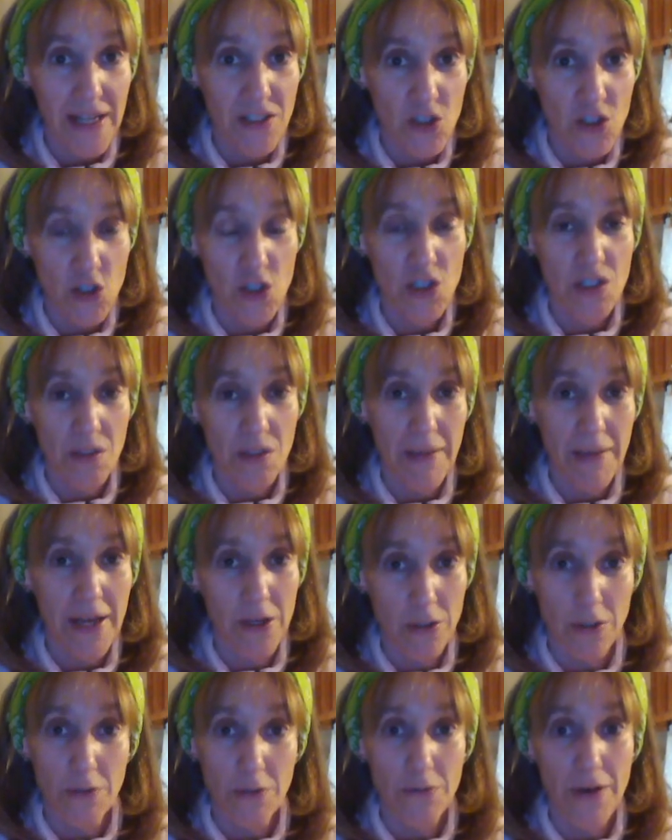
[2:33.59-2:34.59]
It's just a
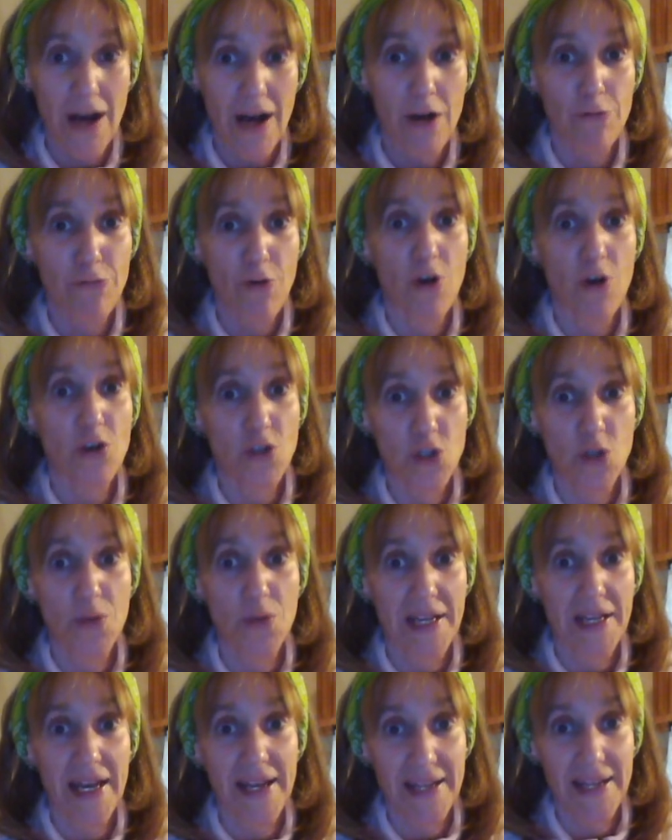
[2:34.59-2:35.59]
matter of how fast are
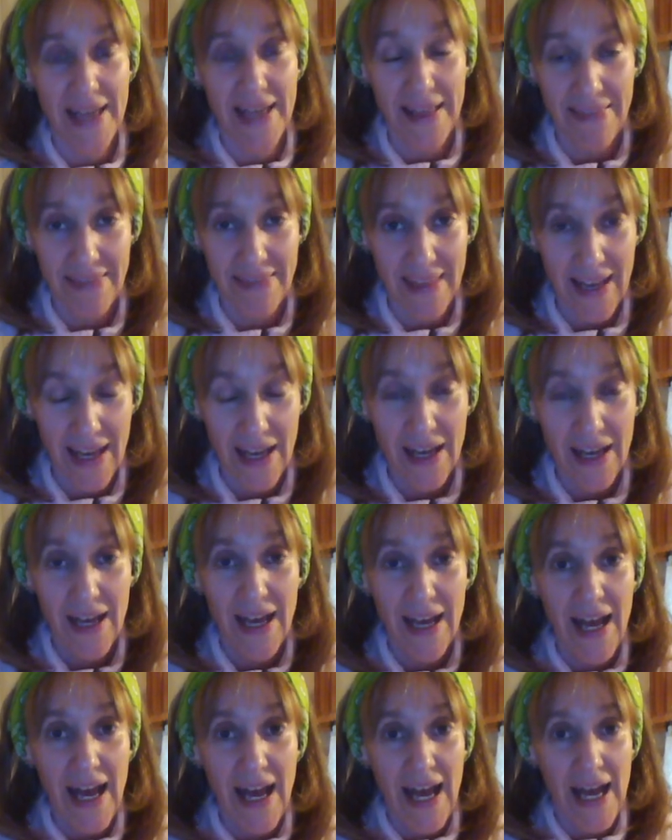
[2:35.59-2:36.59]
we going to get there,
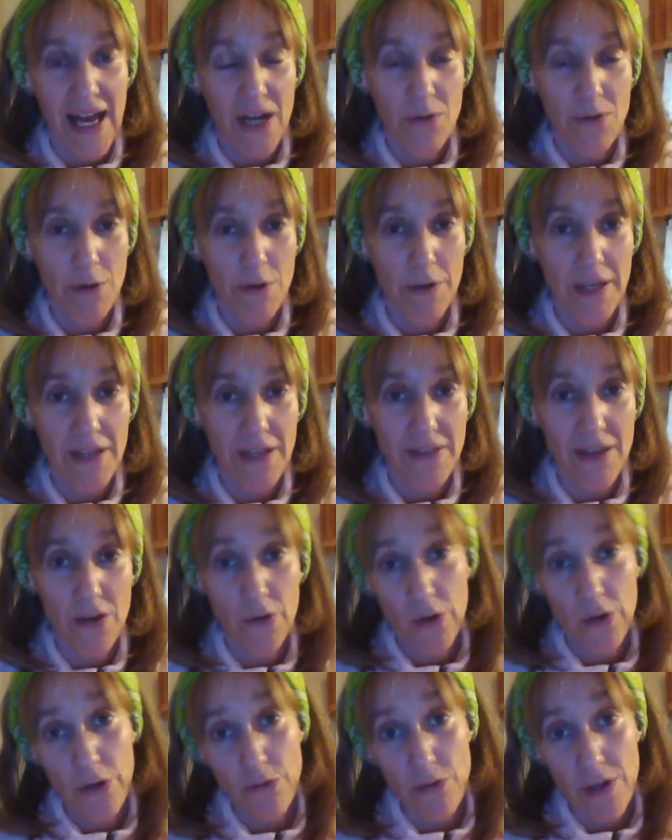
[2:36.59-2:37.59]
and we'll get there
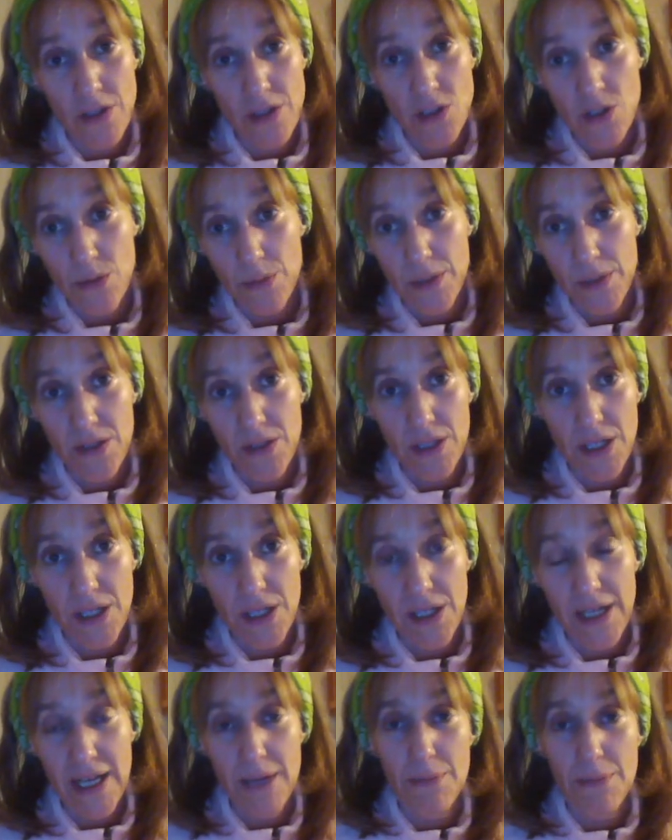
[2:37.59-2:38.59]
a lot faster with
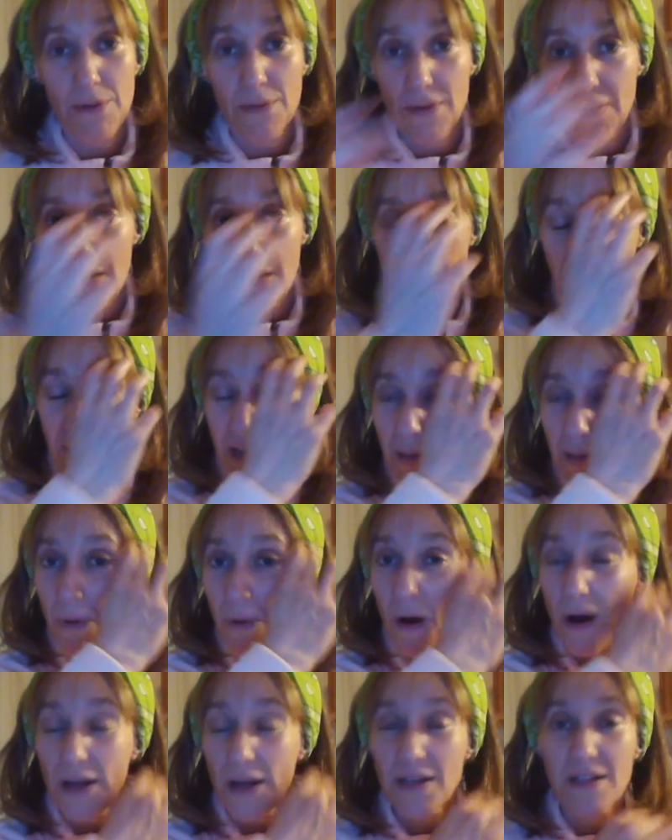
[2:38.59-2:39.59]
Labour and their
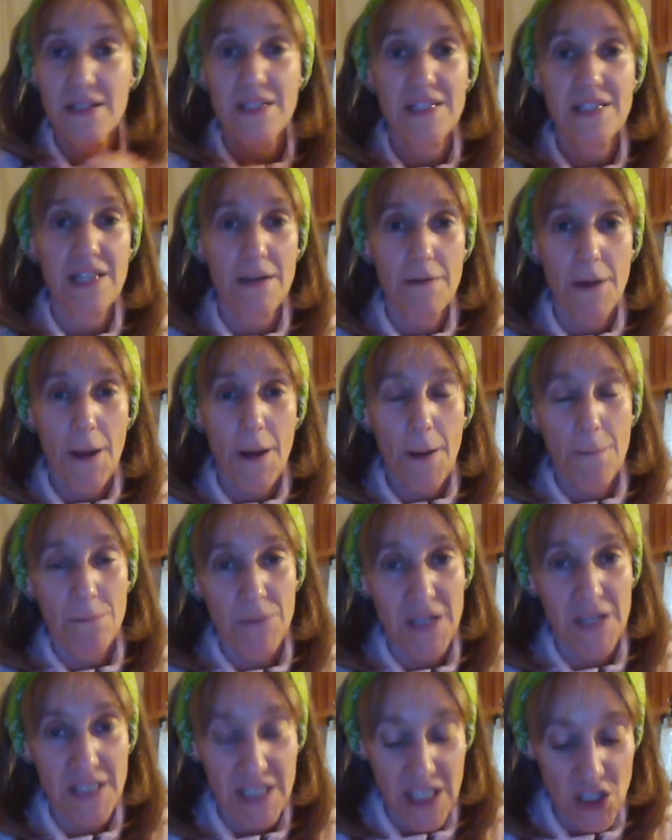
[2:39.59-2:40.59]
partners. And
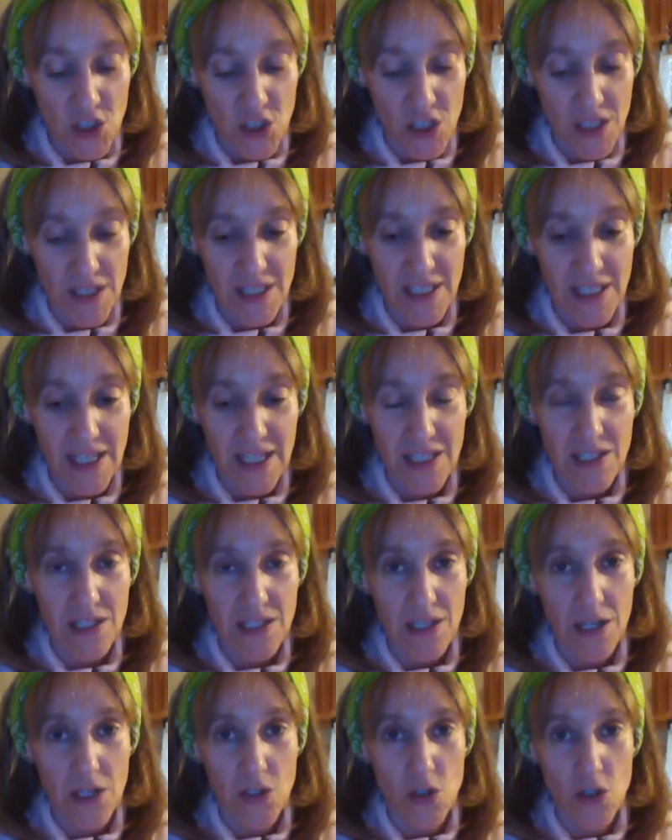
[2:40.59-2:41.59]
Peter Hitchens says
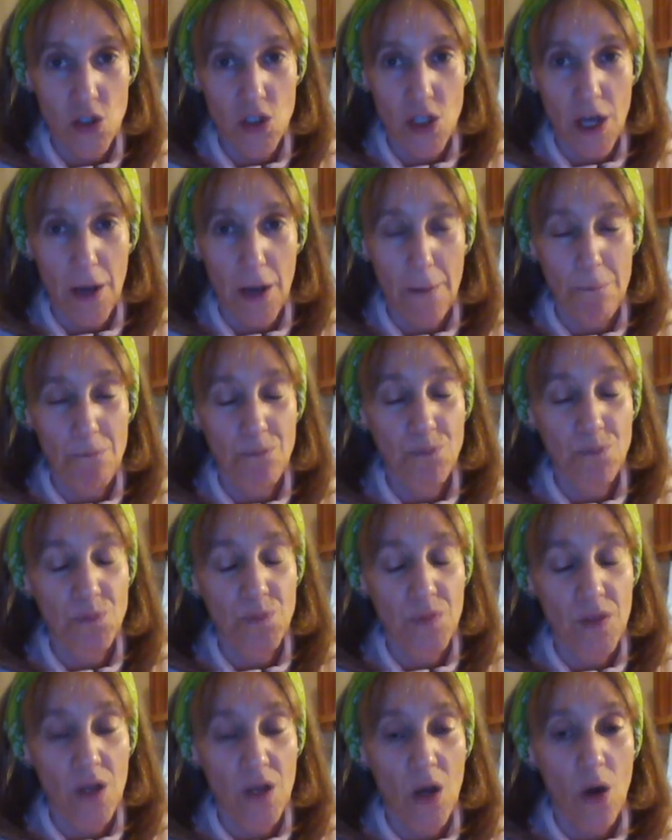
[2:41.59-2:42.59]
it's
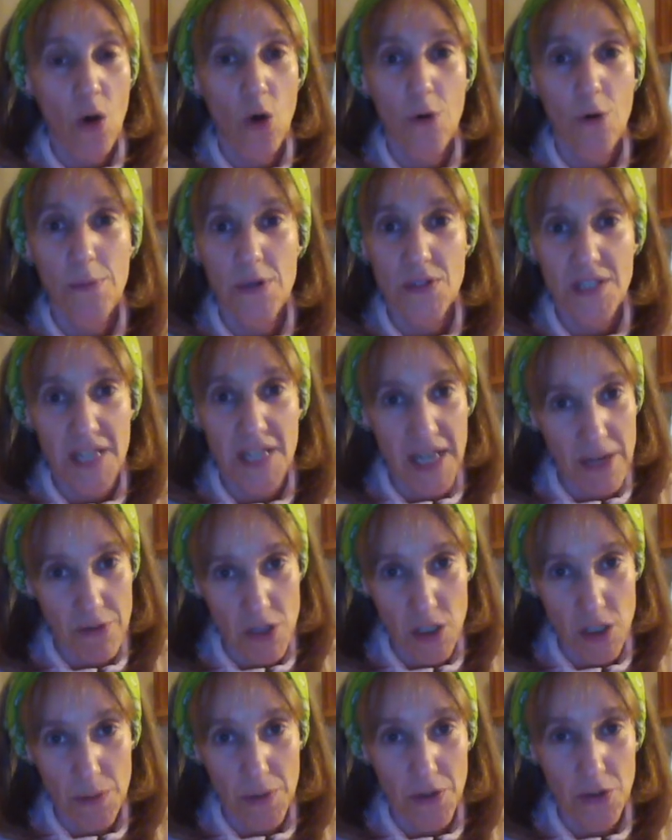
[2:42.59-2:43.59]
almost
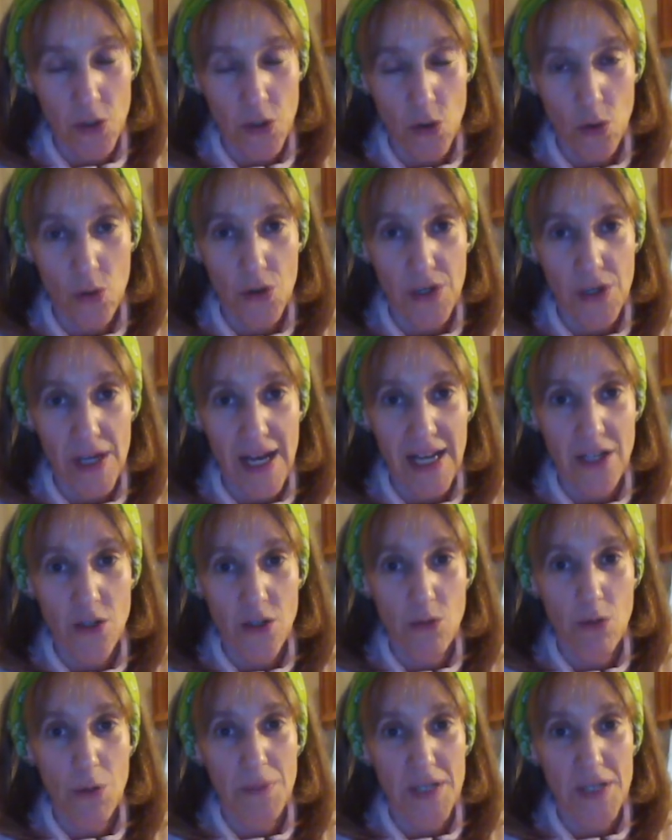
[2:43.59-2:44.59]
inevitable that Northern Ireland
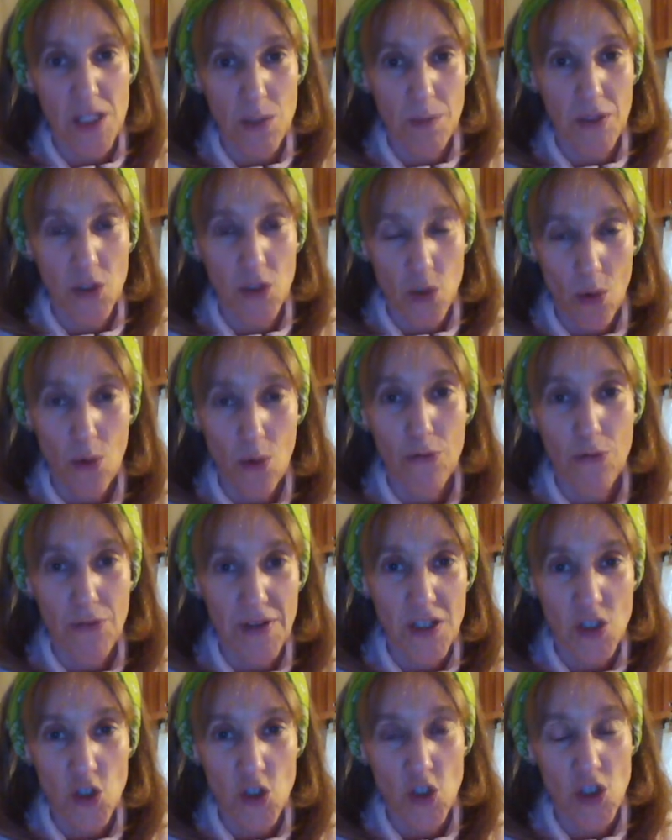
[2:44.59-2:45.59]
will be split off, and
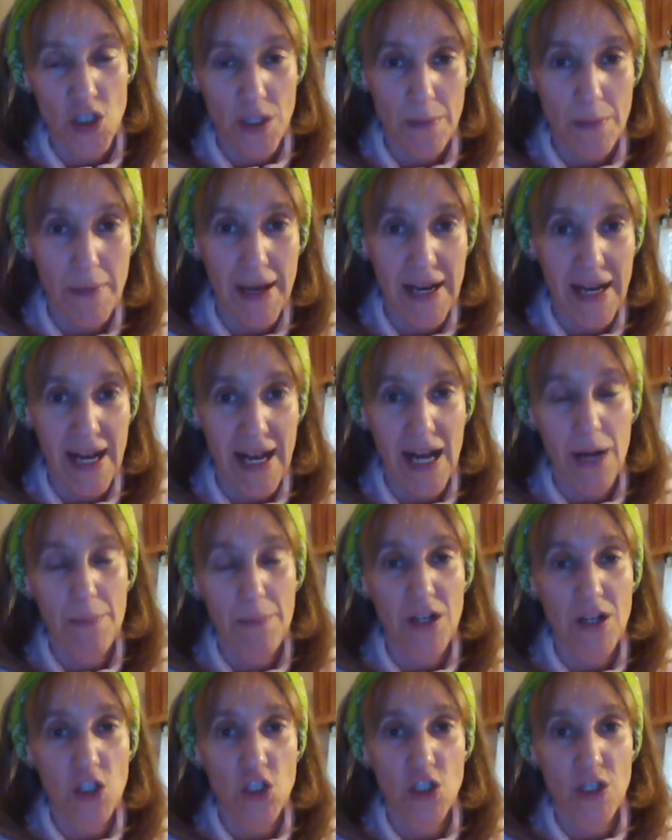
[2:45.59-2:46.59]
it's just a matter how
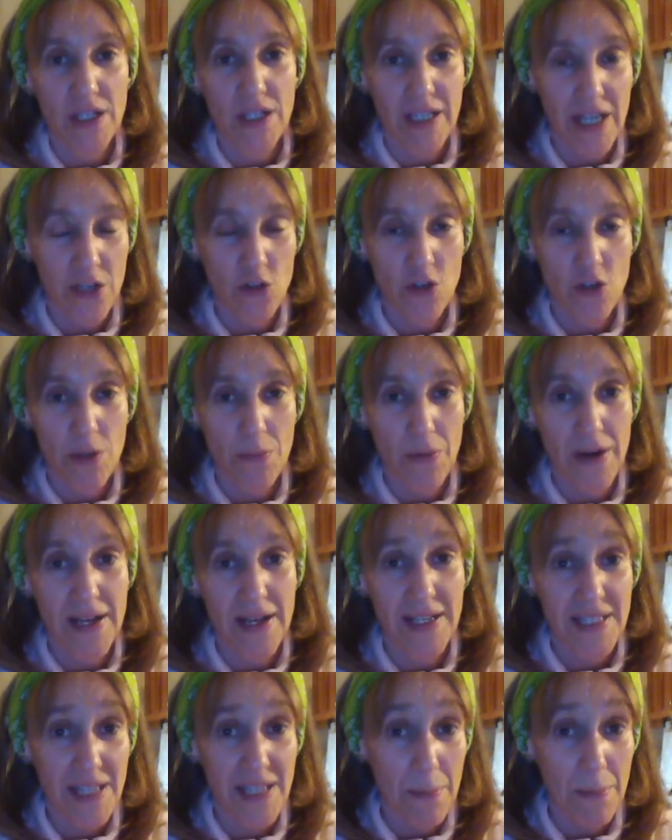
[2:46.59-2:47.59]
much the country
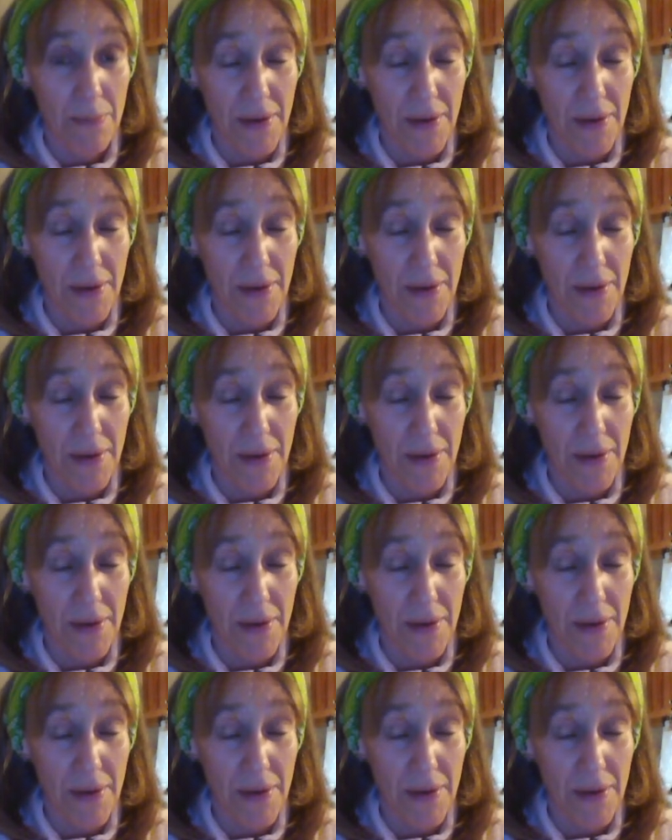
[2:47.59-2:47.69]
breaks up.